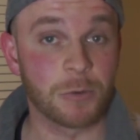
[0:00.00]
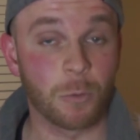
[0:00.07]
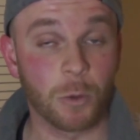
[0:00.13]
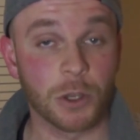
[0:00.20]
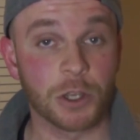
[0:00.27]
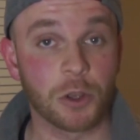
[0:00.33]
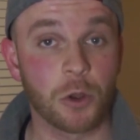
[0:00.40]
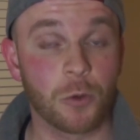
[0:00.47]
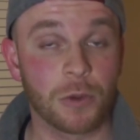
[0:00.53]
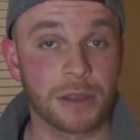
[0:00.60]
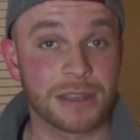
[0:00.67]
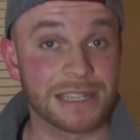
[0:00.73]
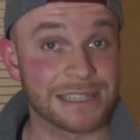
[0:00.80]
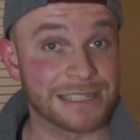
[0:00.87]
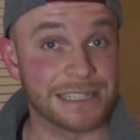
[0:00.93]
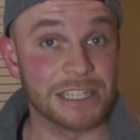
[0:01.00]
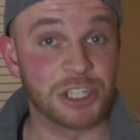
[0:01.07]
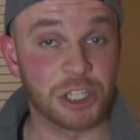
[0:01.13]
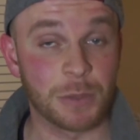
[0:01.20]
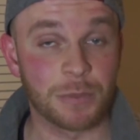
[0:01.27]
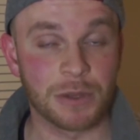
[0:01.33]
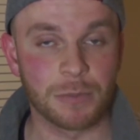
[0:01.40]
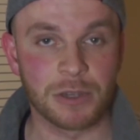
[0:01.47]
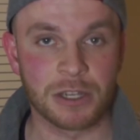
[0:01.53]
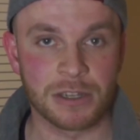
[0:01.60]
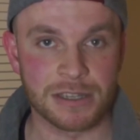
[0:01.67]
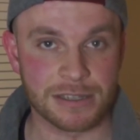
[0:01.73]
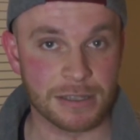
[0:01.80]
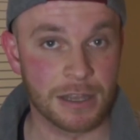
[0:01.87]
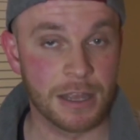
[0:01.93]
You want to go with sea shipping
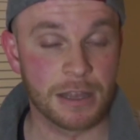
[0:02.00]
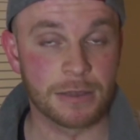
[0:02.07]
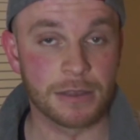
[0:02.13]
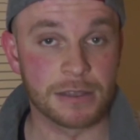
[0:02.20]
because